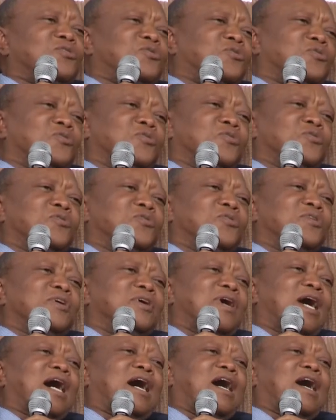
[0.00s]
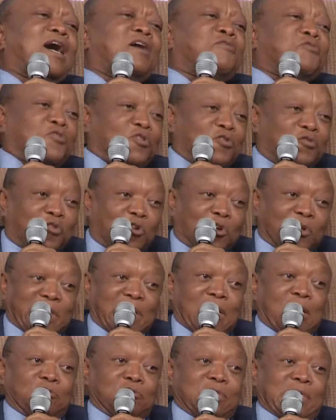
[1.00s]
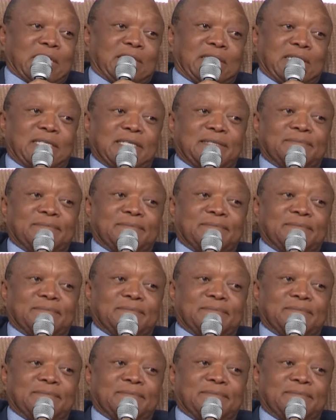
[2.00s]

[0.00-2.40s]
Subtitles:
to Afro 4000.